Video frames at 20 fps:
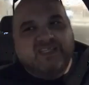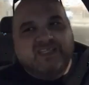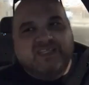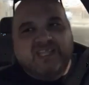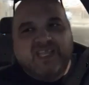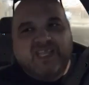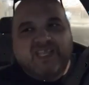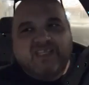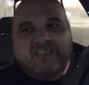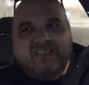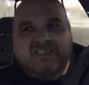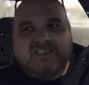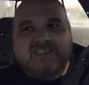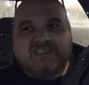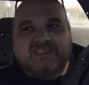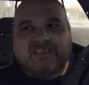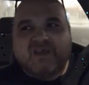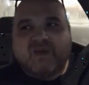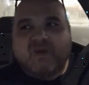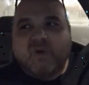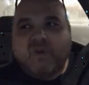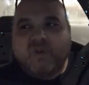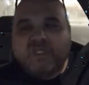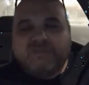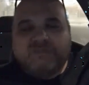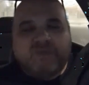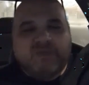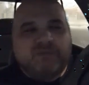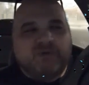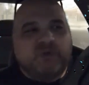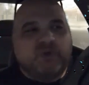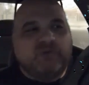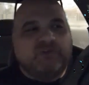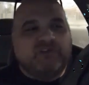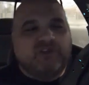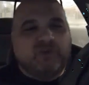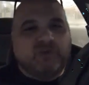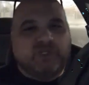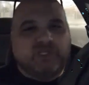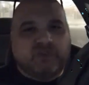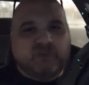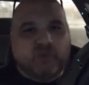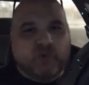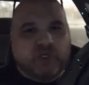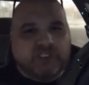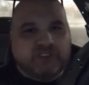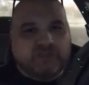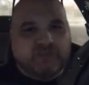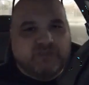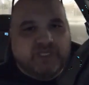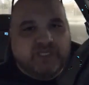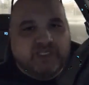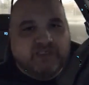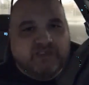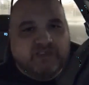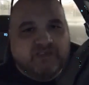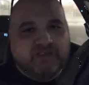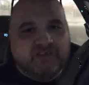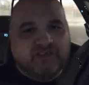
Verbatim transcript: the thing is, is all these people don't even know what these words mean.